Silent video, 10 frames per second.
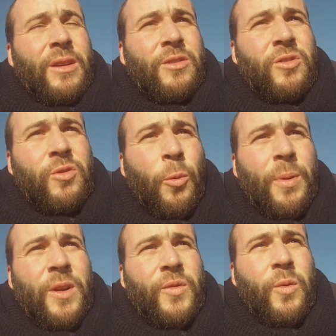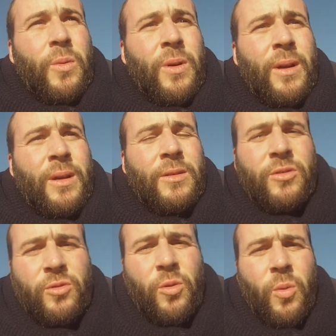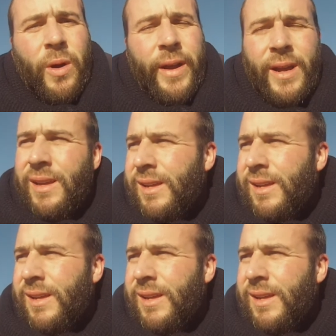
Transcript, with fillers: It's so peaceful, so quiet.